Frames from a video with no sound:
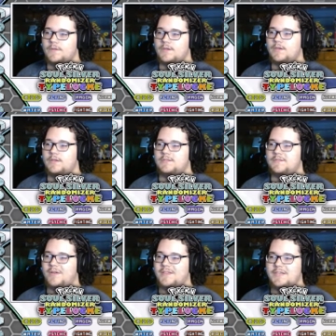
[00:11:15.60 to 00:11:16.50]
It's
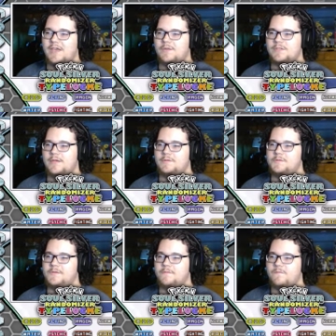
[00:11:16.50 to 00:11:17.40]
surprising how many times
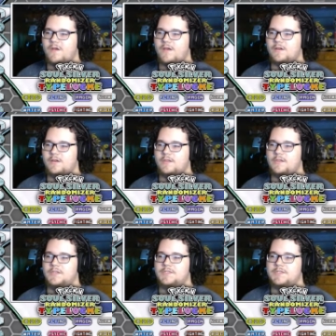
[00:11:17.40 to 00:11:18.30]
we've fought
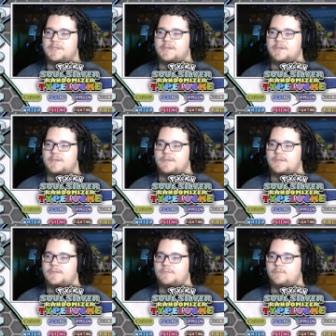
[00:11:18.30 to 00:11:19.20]
Giratina in this
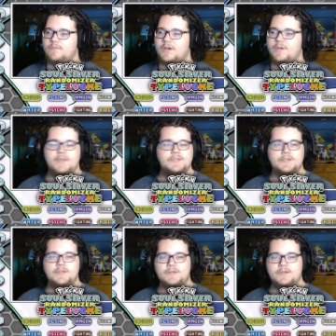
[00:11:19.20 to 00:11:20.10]
randomizer,
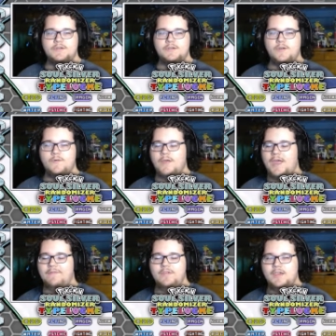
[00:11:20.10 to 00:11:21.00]

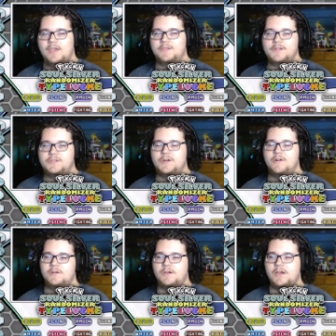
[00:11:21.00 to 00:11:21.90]
having it as our
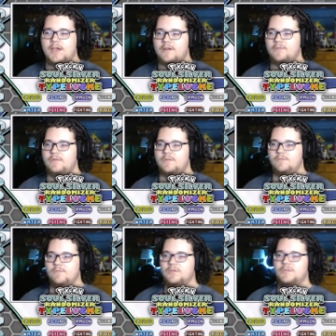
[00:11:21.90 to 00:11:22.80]
starter. I don't
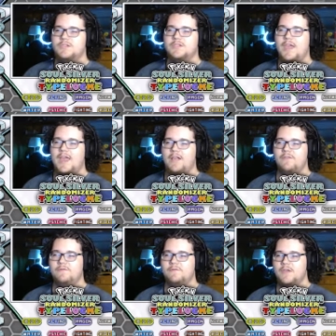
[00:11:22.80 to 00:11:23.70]
usually
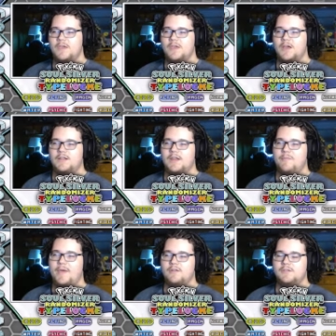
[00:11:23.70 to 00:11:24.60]
have a lot of
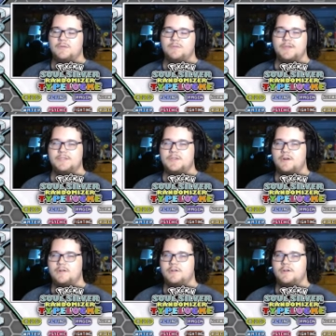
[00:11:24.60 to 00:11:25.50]
battles with my
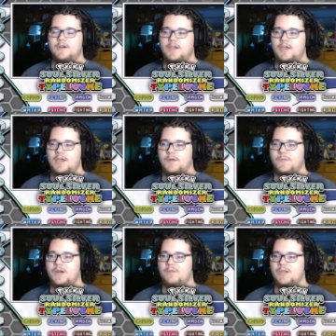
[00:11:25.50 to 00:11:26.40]
starter in
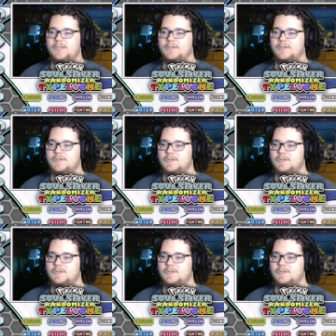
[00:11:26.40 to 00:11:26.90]
randomizers,